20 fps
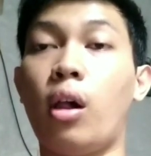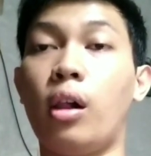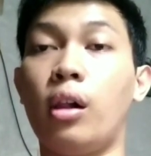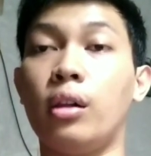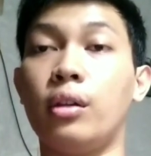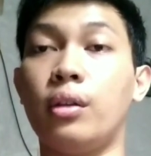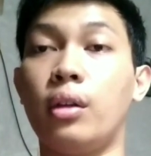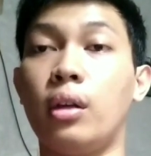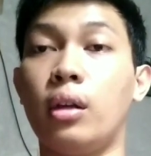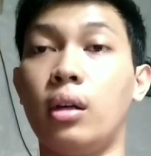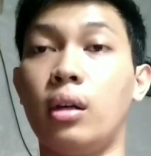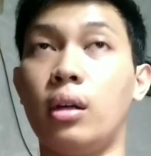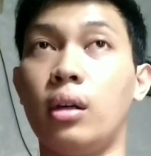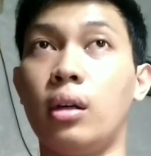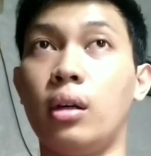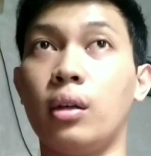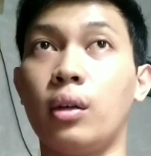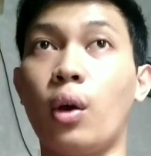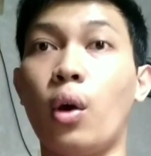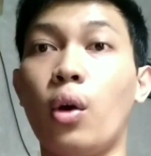ghost
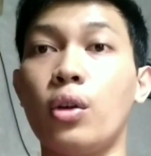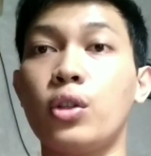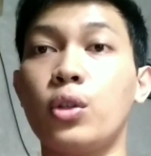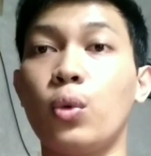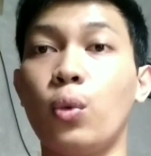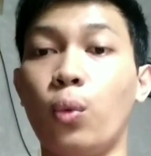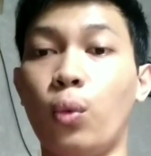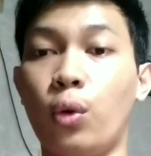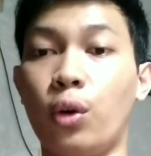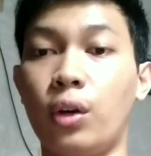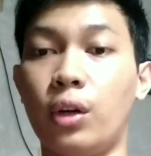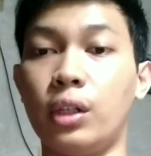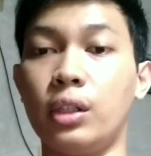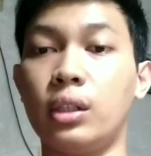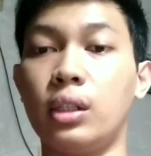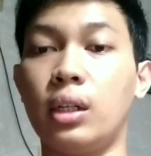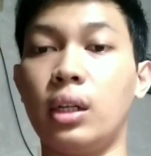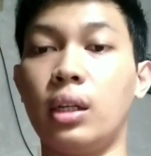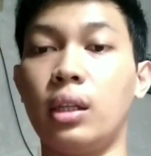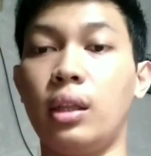words that
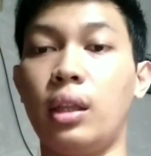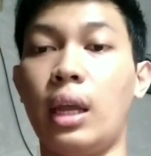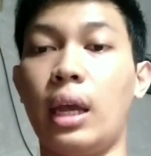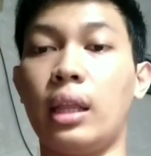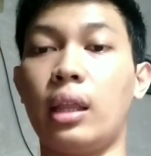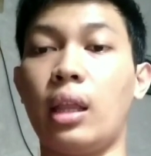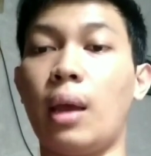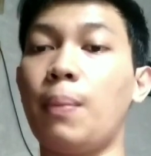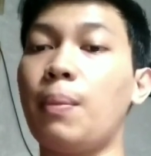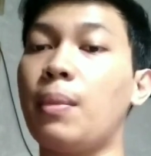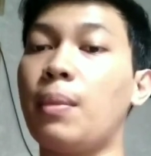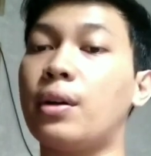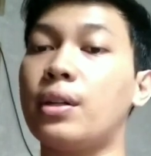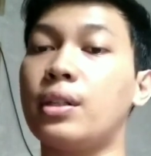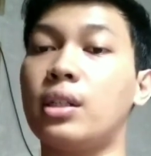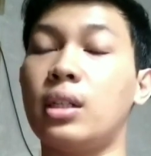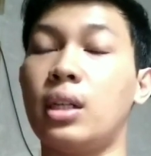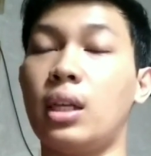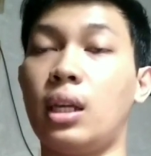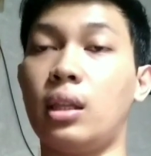emerge in the
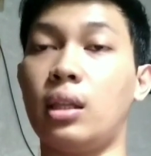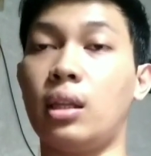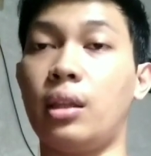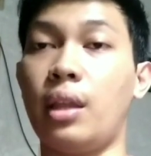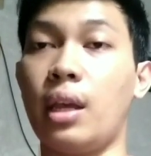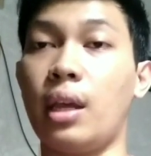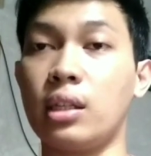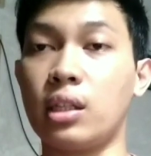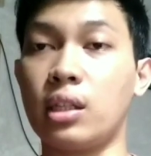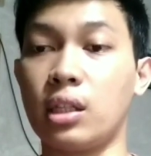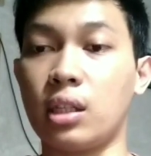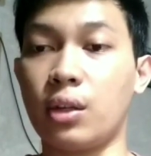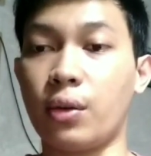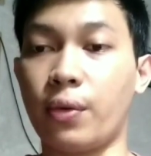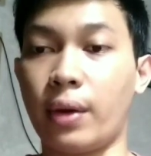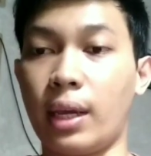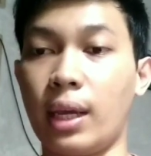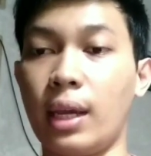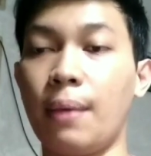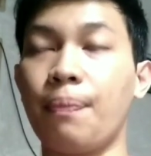dictionary,
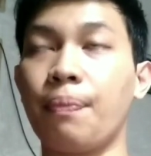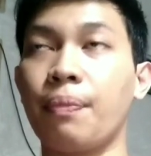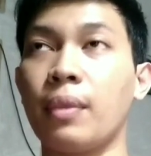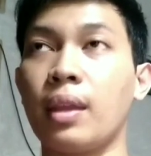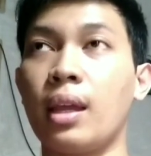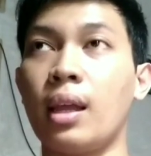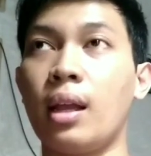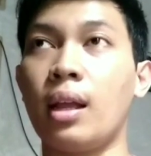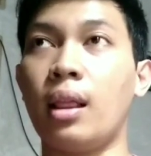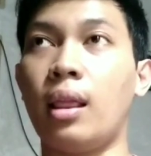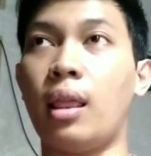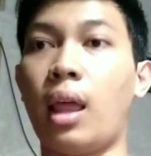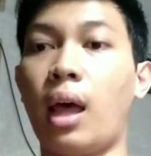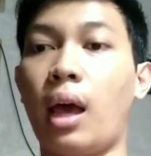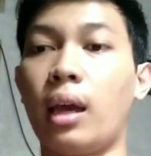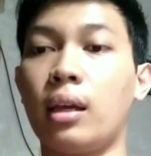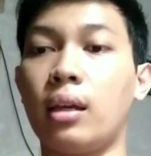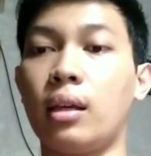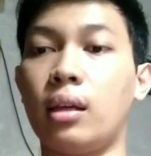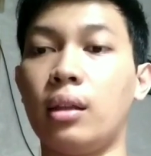like the
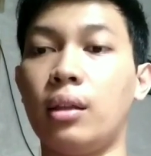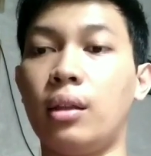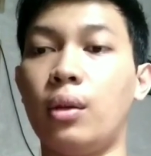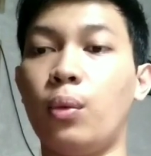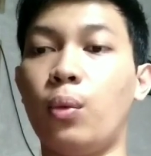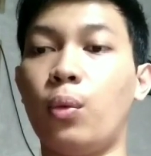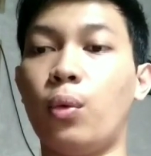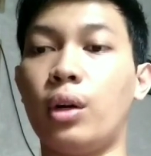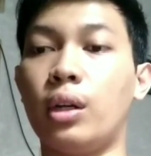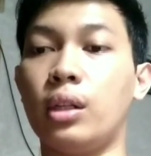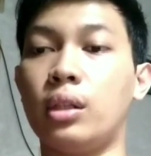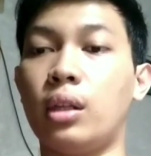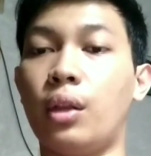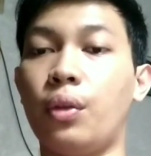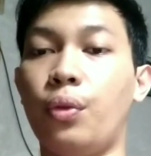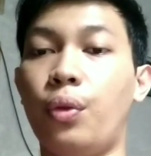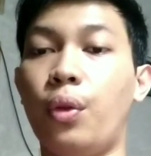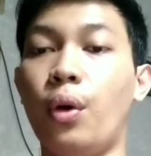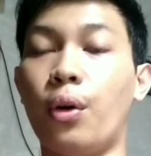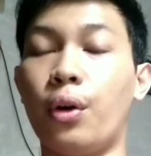word dirt.
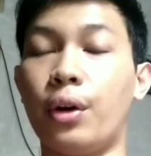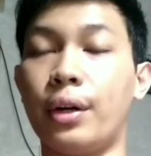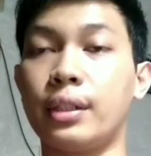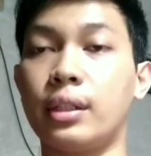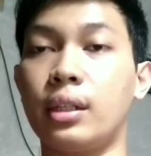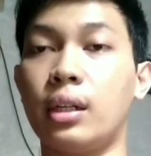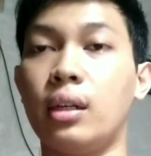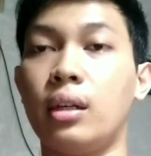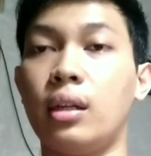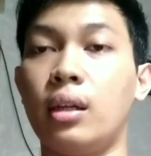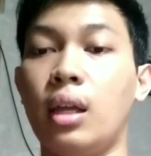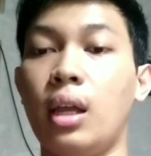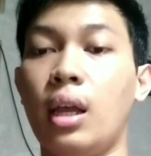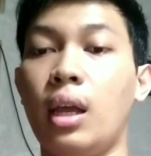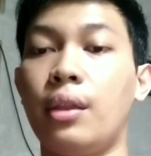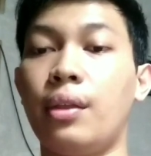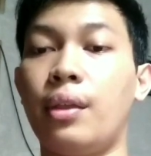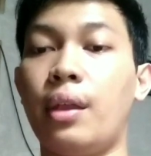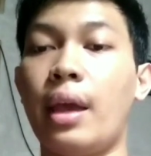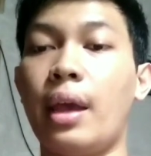They have
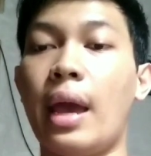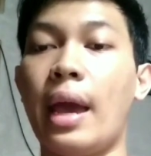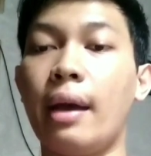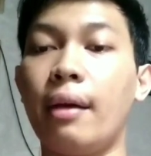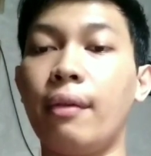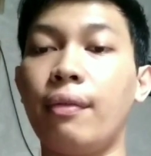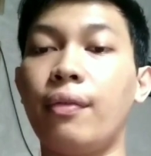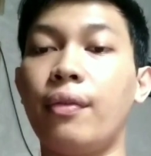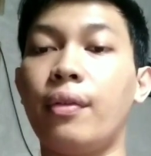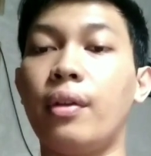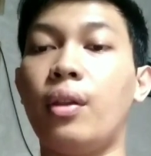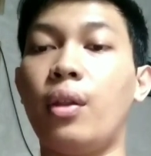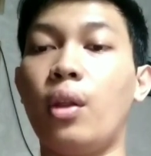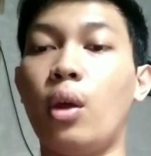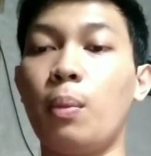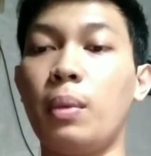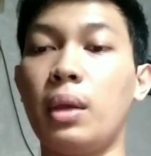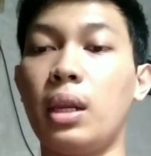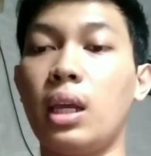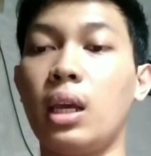no meaning and
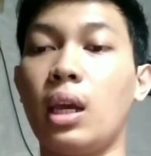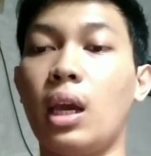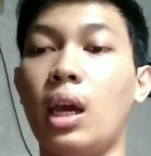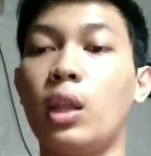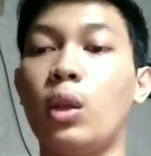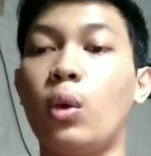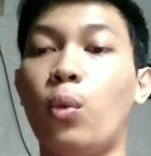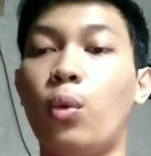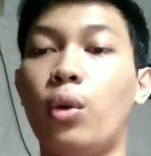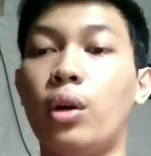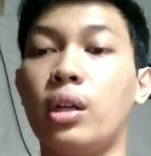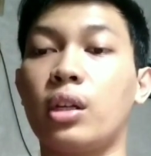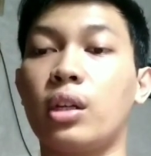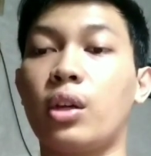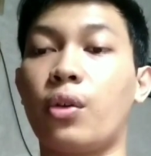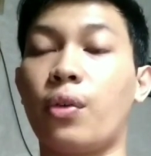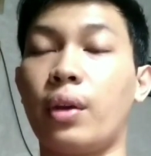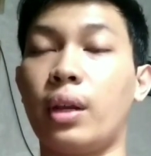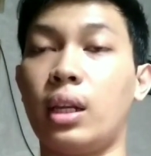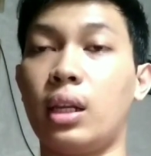were created
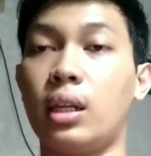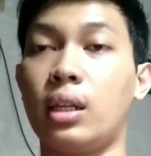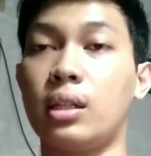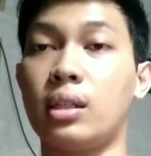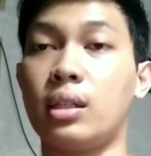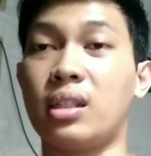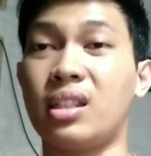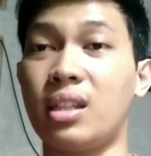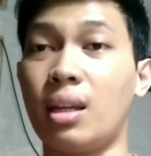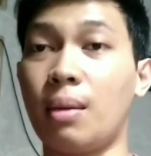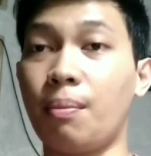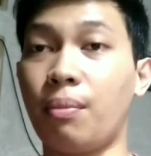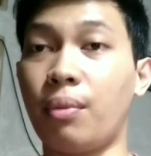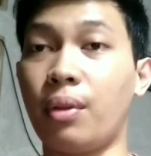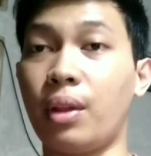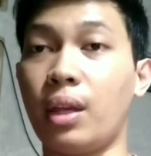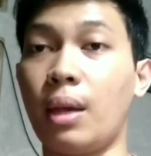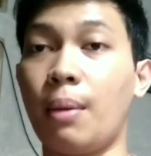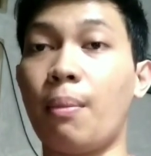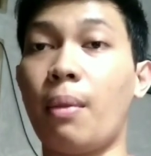simply by
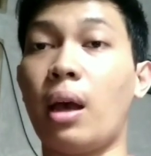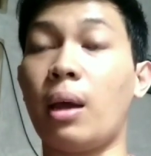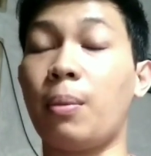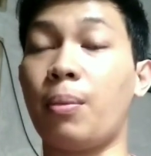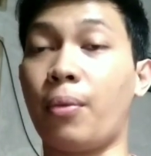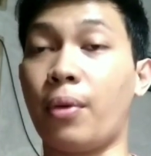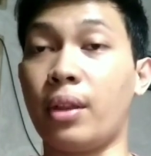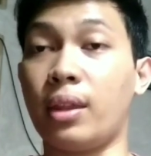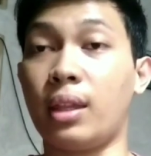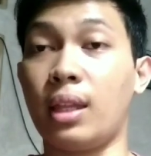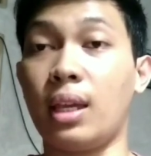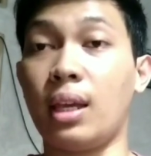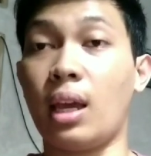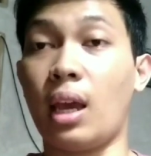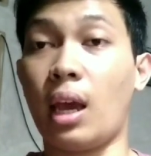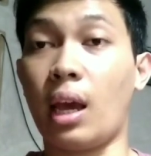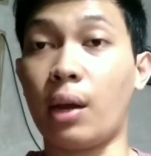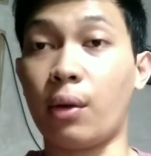printing errors.